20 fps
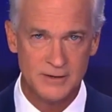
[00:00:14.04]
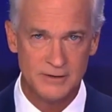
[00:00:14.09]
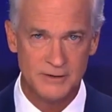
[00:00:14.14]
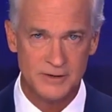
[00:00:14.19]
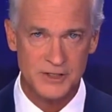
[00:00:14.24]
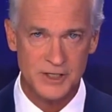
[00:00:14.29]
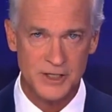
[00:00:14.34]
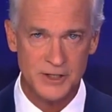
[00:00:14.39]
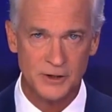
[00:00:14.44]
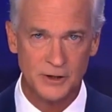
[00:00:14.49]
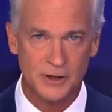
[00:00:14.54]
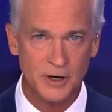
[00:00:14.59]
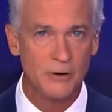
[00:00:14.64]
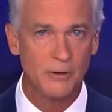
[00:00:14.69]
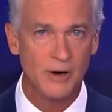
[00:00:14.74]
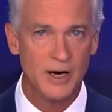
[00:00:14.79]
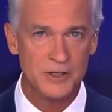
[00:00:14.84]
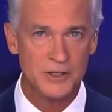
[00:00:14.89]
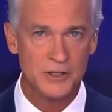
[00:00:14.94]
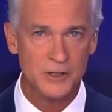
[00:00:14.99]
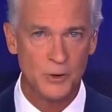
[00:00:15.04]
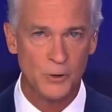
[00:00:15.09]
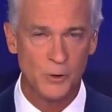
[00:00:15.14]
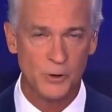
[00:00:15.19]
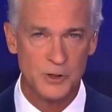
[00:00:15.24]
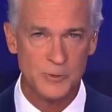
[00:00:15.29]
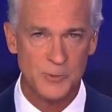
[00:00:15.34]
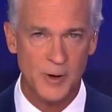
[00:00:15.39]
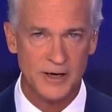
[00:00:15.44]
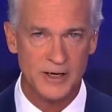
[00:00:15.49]
The senior congressional
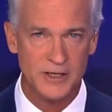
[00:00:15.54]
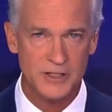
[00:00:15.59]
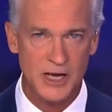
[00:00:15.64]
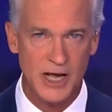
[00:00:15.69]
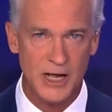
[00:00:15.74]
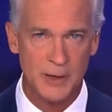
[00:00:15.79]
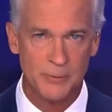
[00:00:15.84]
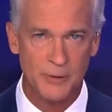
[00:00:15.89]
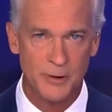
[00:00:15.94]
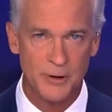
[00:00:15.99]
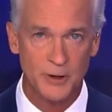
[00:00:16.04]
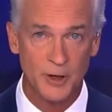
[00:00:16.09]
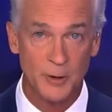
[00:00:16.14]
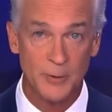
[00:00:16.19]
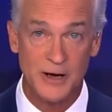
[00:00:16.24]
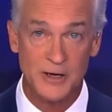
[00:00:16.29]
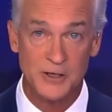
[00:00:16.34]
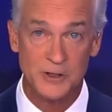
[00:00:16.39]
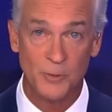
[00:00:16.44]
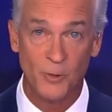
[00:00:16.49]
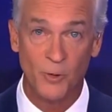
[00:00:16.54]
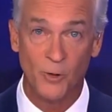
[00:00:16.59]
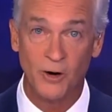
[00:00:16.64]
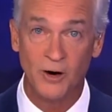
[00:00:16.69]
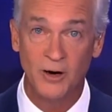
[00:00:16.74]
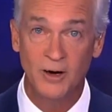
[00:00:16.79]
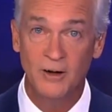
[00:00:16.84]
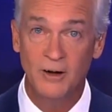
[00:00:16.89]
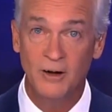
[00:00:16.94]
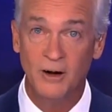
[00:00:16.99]
correspondent Chad Pergram has
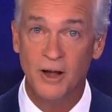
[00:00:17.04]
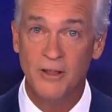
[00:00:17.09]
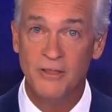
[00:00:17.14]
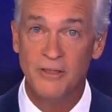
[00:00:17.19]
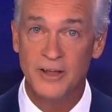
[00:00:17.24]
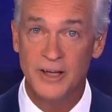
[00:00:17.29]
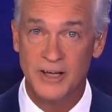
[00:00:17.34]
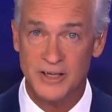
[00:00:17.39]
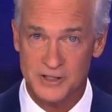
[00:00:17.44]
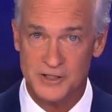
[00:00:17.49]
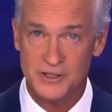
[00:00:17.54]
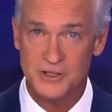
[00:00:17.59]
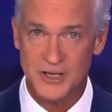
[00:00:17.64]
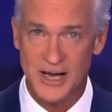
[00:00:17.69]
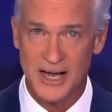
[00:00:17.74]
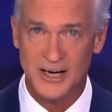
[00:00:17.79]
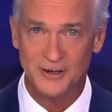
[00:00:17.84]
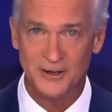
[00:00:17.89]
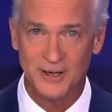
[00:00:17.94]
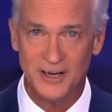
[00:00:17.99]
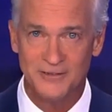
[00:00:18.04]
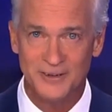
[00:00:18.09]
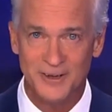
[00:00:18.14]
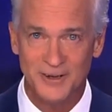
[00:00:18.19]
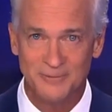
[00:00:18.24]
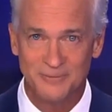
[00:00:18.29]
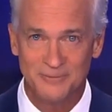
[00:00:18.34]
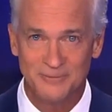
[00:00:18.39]
more on this. Chad, good evening.